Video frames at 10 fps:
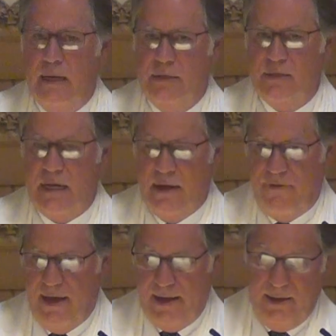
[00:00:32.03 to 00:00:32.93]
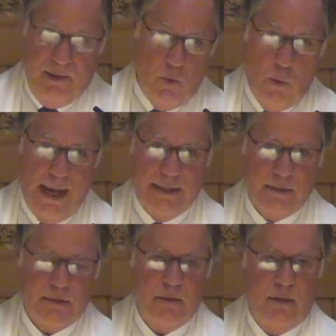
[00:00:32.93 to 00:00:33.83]
instead of heading
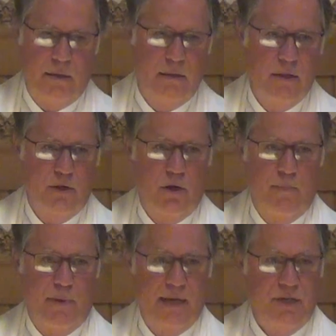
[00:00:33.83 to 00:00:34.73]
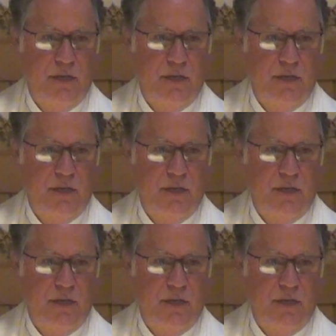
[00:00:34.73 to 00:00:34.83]
west on the turnpike,